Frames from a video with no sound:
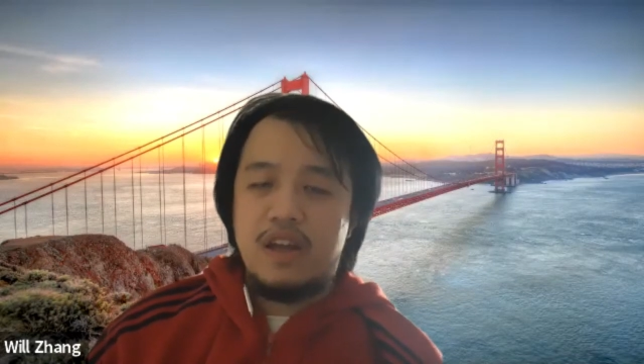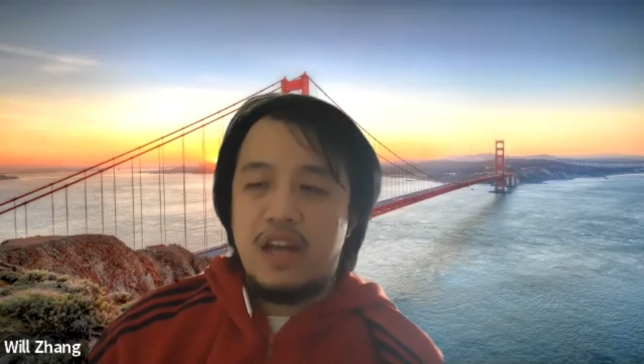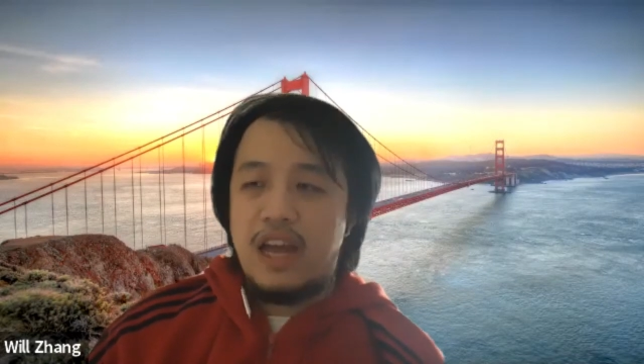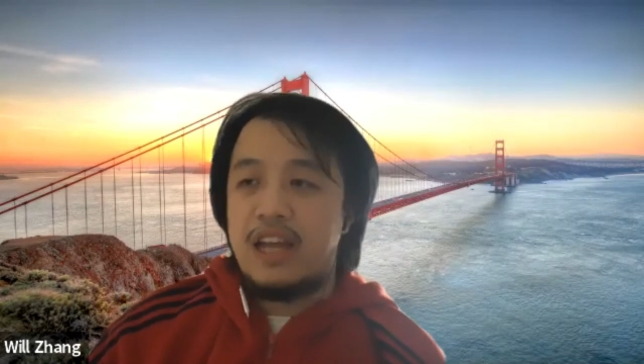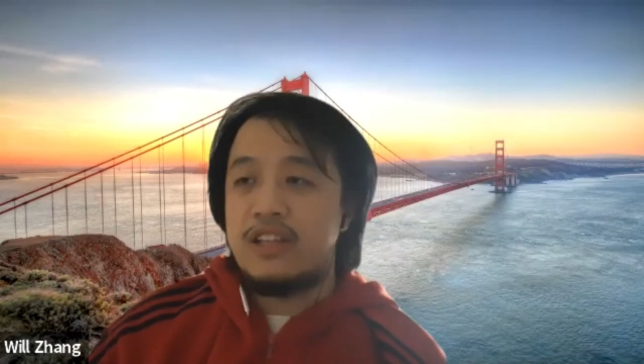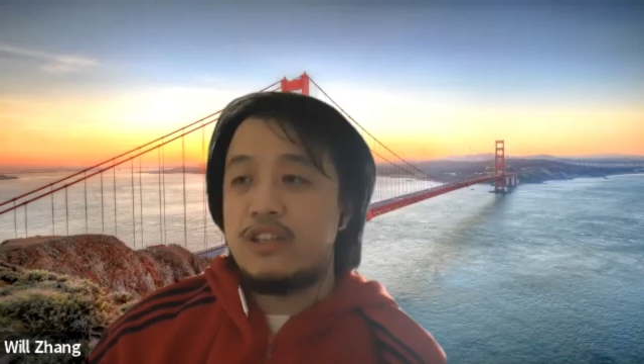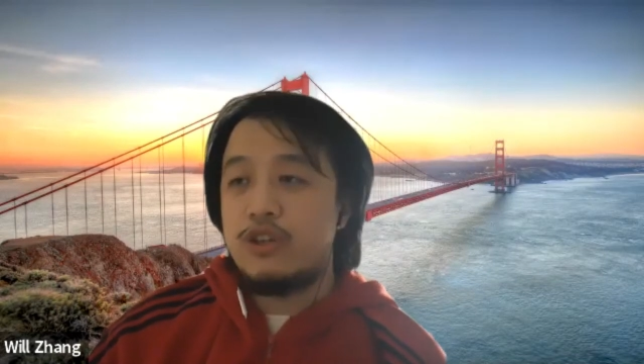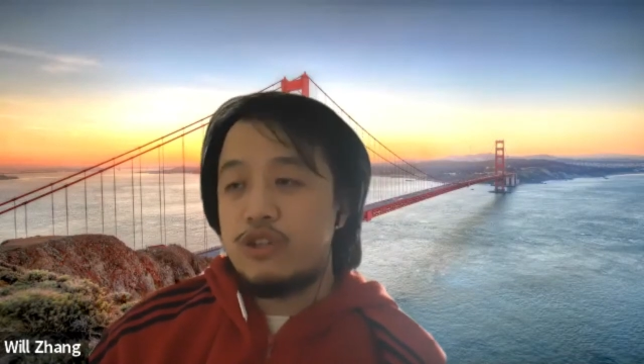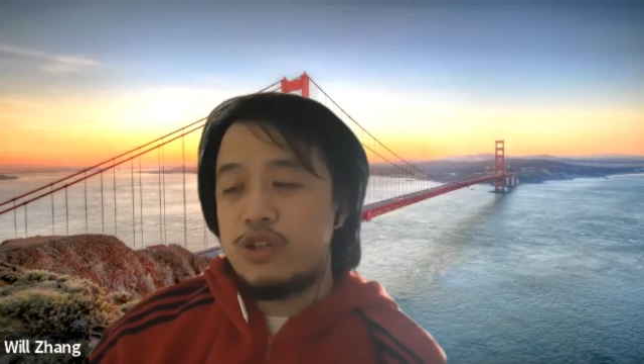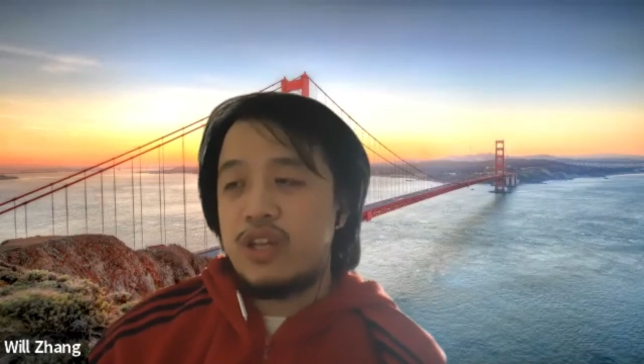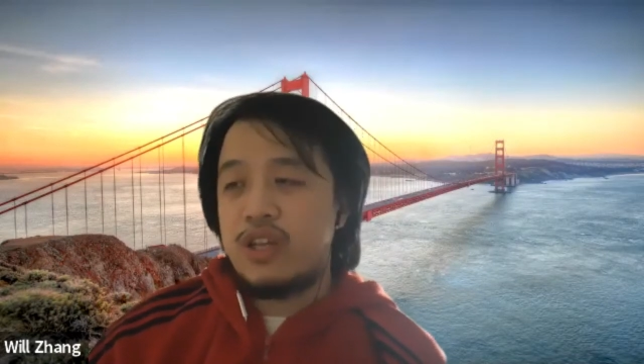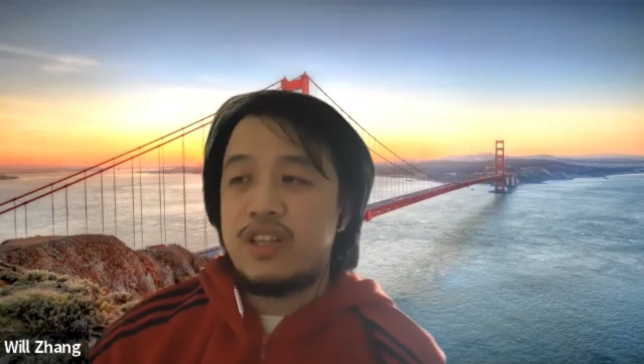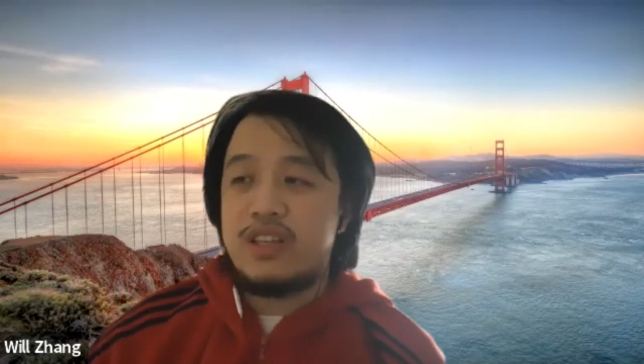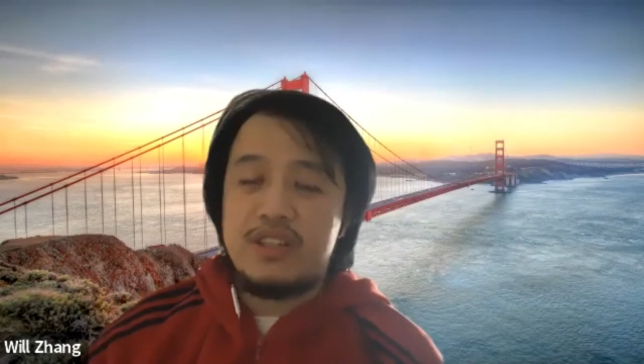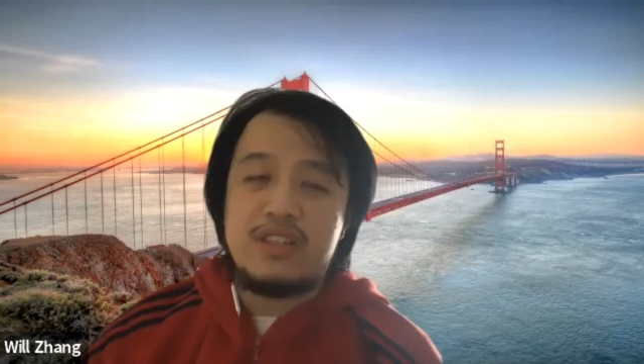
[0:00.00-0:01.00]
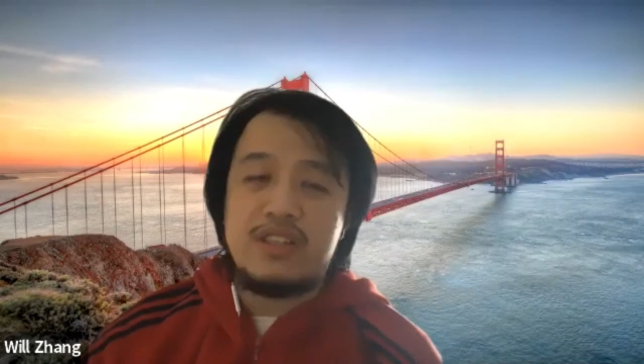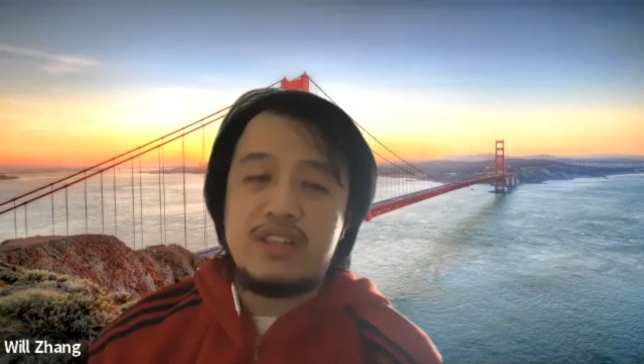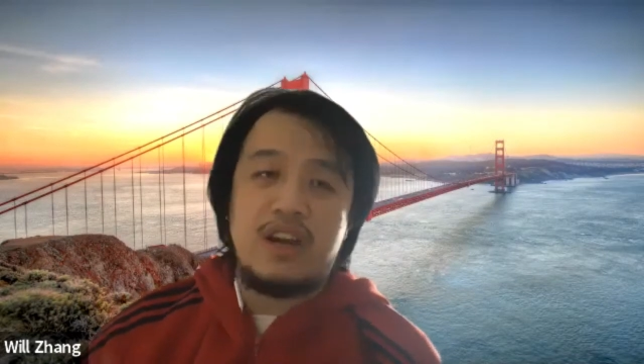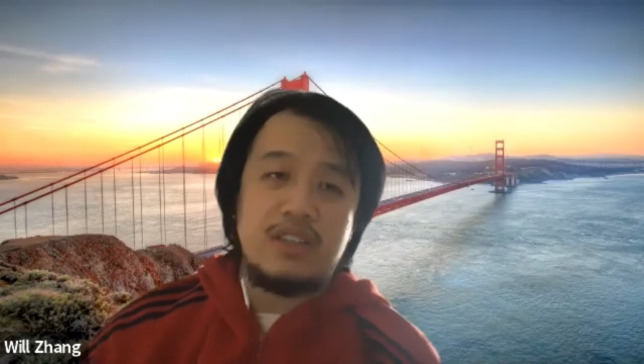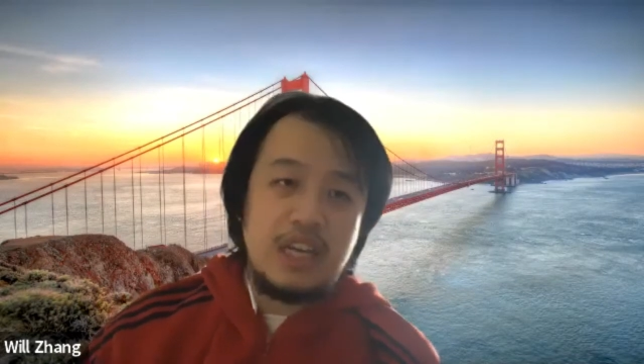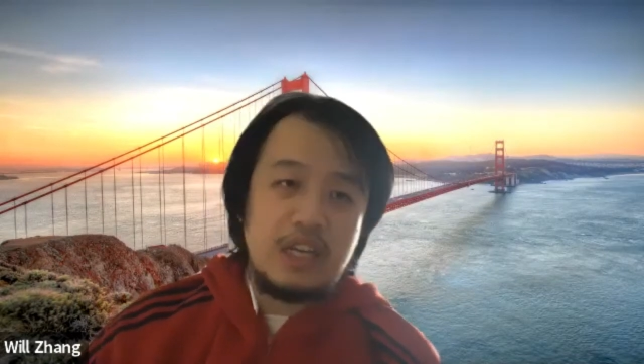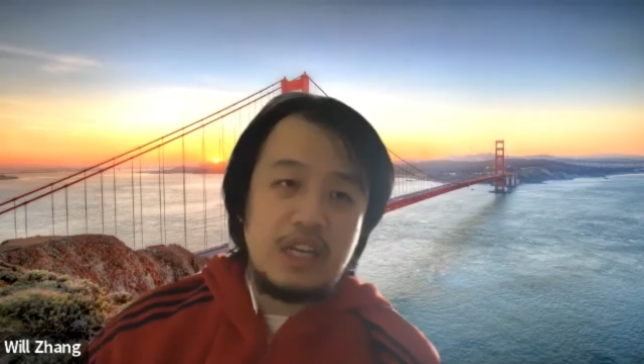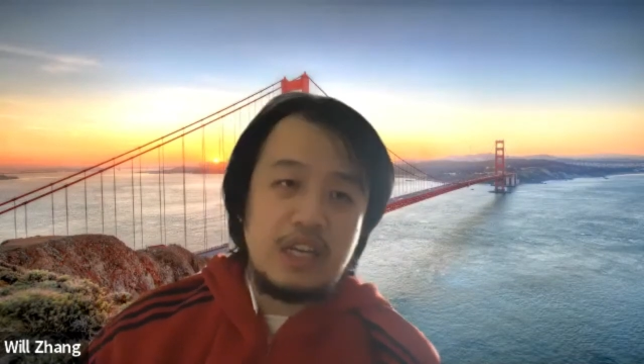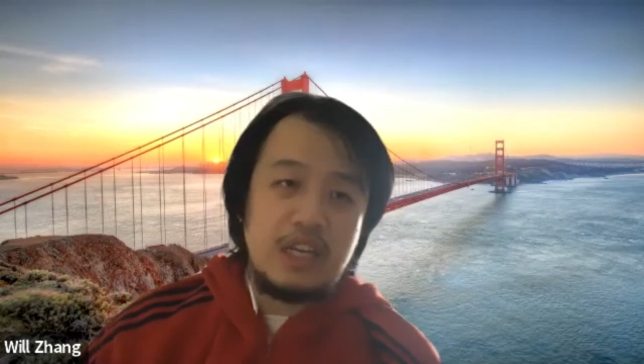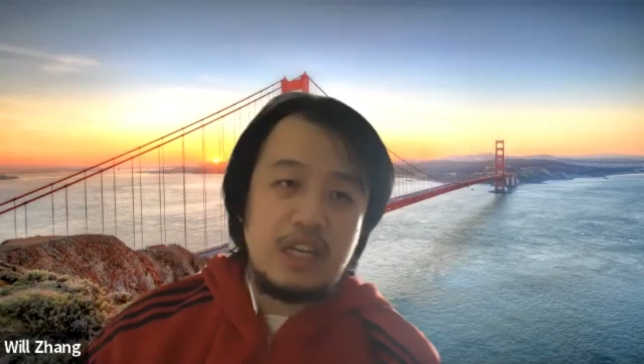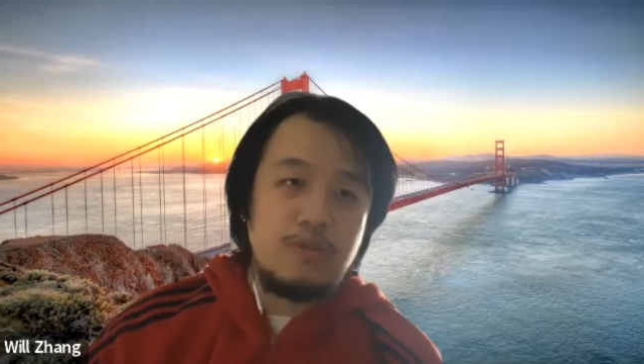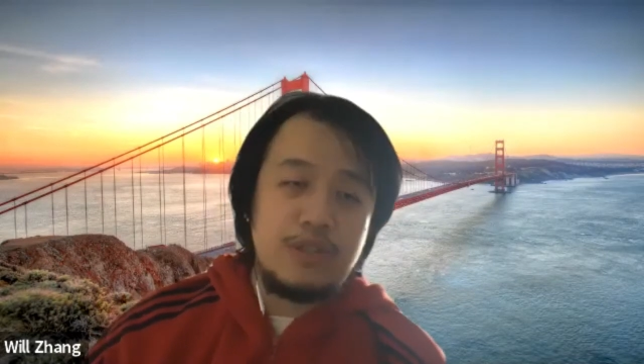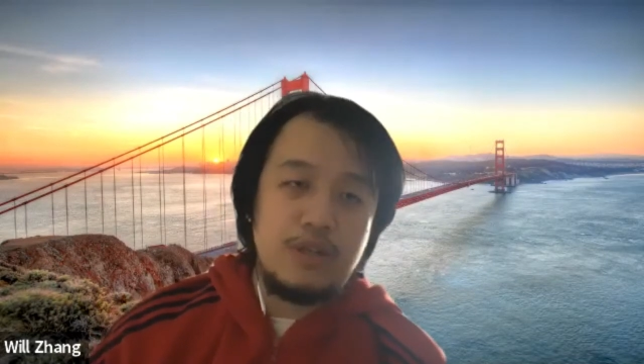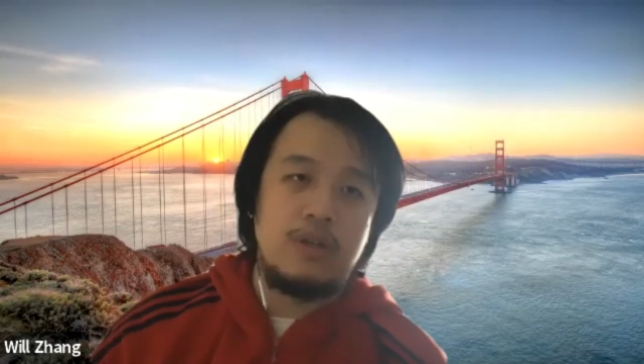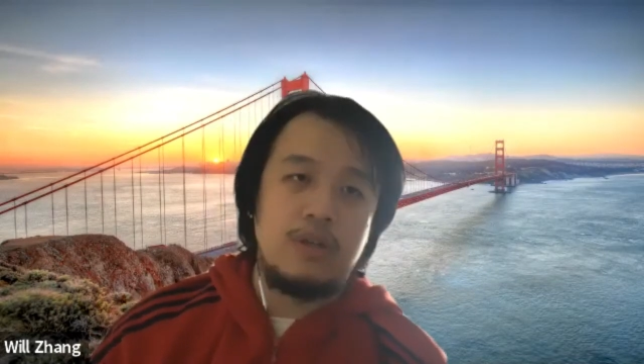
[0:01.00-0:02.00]
And usually these are
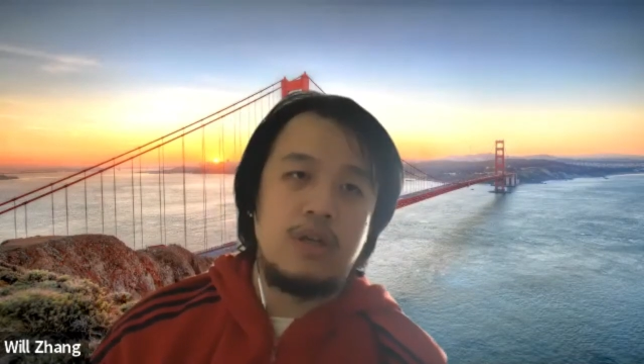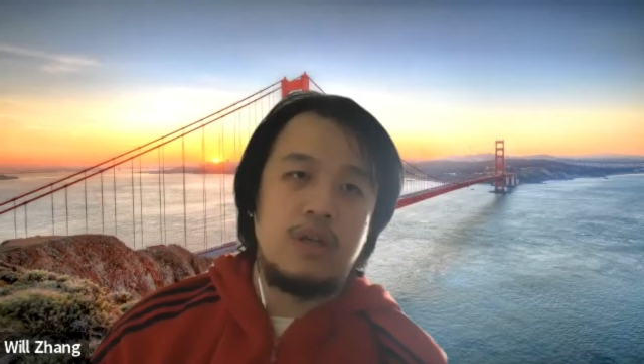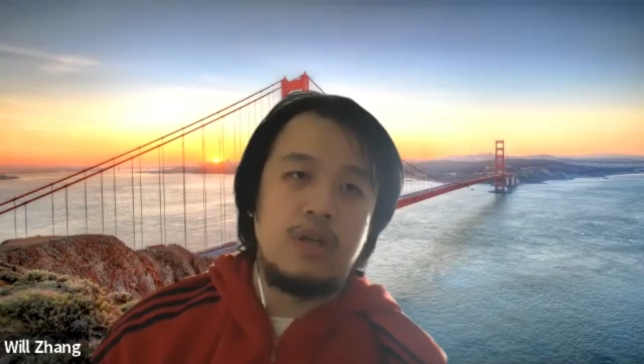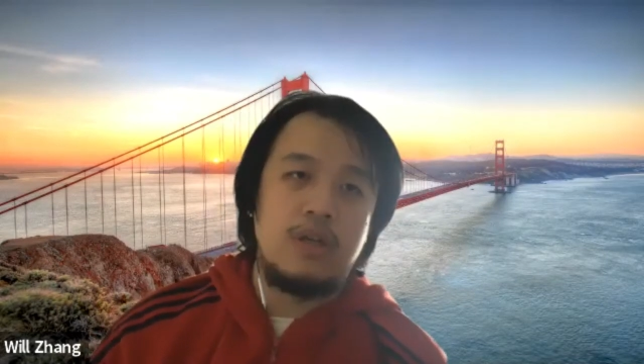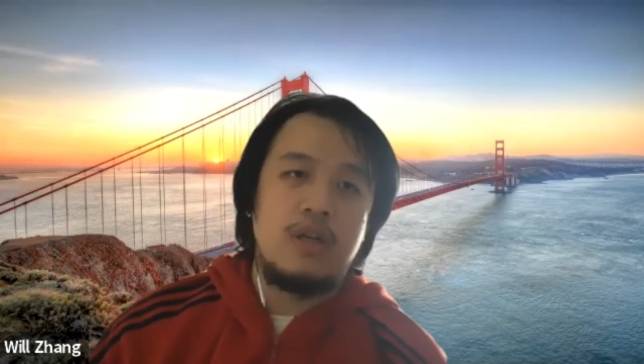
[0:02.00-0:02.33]
detrimental